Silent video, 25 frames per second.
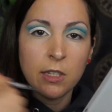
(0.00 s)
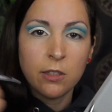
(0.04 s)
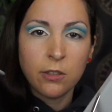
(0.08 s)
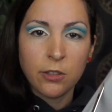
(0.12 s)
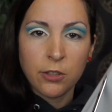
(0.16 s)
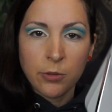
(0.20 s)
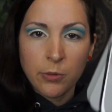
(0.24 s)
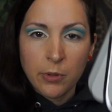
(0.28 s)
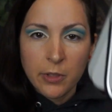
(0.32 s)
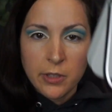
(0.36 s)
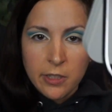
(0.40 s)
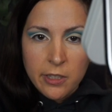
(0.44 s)

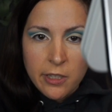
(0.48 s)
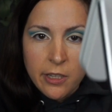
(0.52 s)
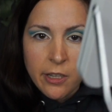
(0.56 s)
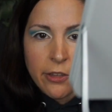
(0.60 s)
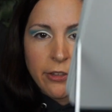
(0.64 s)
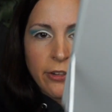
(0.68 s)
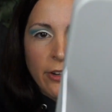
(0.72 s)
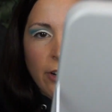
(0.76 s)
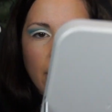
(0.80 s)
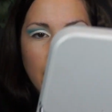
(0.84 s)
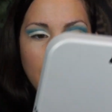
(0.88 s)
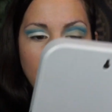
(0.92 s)
doing the
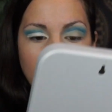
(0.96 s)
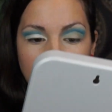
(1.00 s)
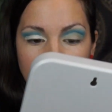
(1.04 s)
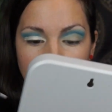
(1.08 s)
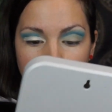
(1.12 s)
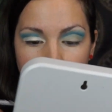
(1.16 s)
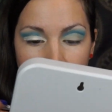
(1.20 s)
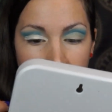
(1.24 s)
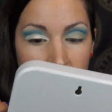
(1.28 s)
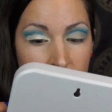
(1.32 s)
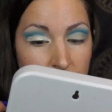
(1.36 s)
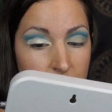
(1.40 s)
other
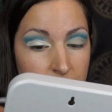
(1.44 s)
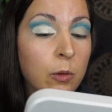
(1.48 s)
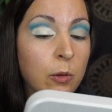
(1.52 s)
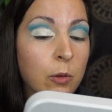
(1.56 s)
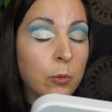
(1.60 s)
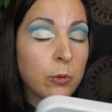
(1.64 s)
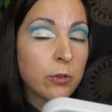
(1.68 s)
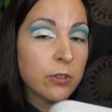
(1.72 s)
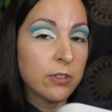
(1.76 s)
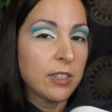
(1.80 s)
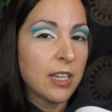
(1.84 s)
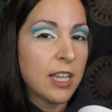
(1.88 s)
eye. I
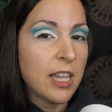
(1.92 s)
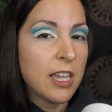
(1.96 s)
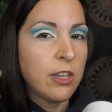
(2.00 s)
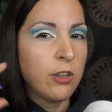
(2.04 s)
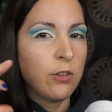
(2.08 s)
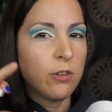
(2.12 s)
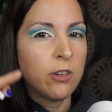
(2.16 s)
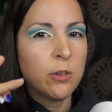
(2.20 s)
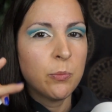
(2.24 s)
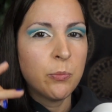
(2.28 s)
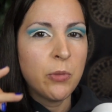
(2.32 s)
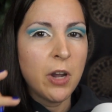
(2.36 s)
will say
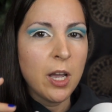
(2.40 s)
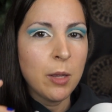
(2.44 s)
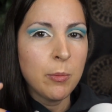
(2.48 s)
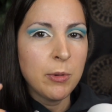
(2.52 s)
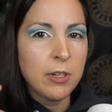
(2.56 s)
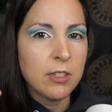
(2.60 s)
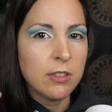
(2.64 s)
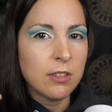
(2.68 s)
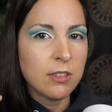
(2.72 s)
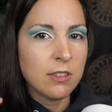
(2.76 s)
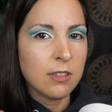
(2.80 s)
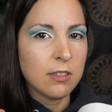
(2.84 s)
you could
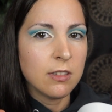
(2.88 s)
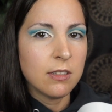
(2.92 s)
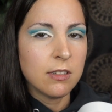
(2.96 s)
probably